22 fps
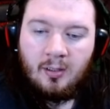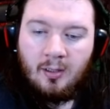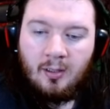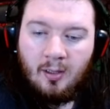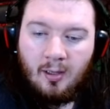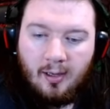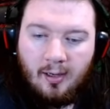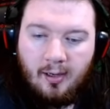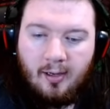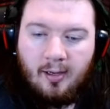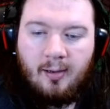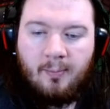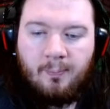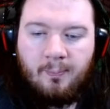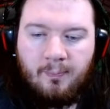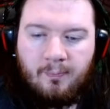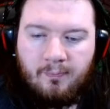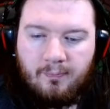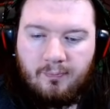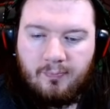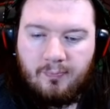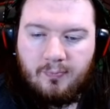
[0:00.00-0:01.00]

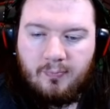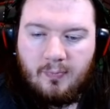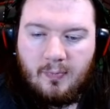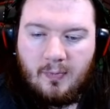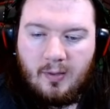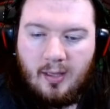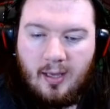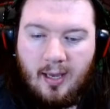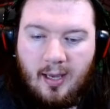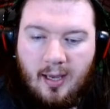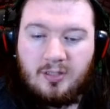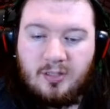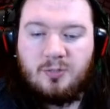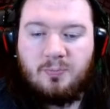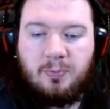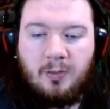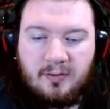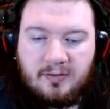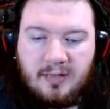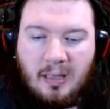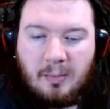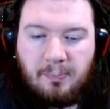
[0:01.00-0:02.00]
And to
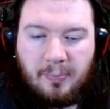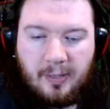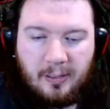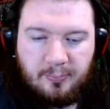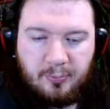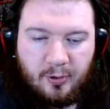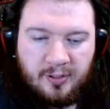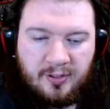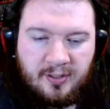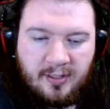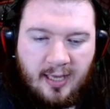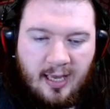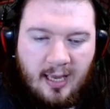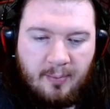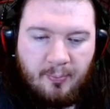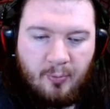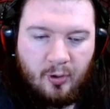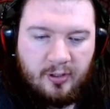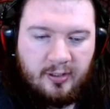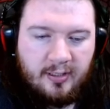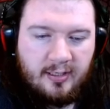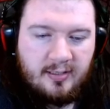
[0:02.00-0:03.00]
plug that bad boy in the game,
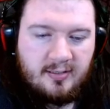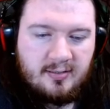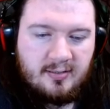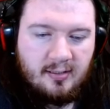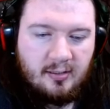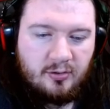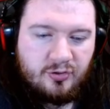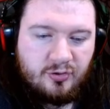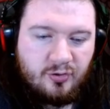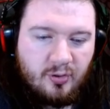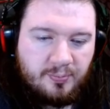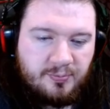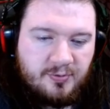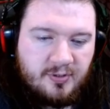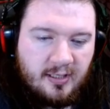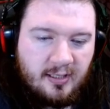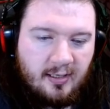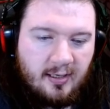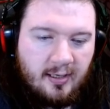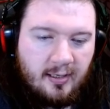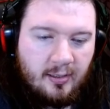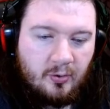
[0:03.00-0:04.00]
all you need is a little
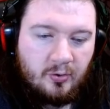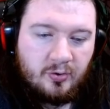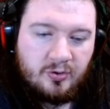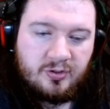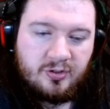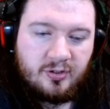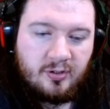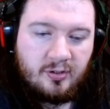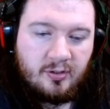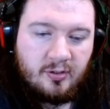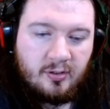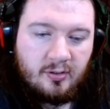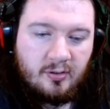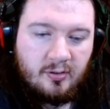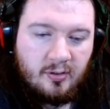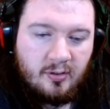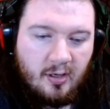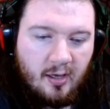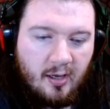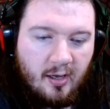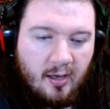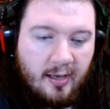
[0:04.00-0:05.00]
scripting in order
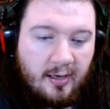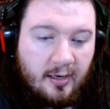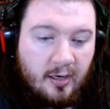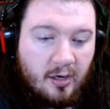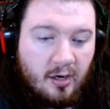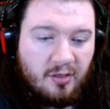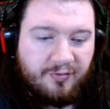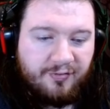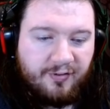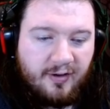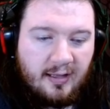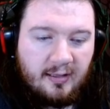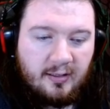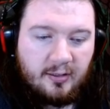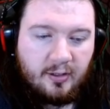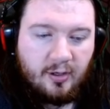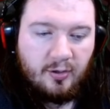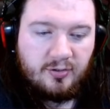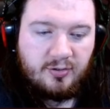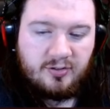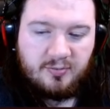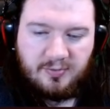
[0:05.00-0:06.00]
in another file that
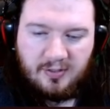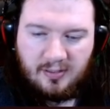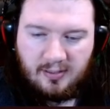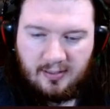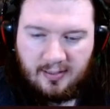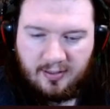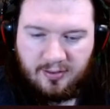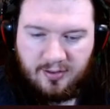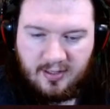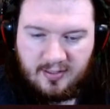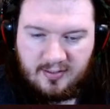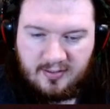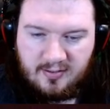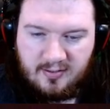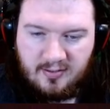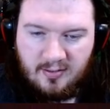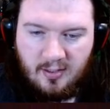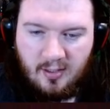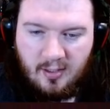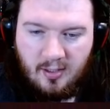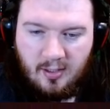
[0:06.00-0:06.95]
goes something like this.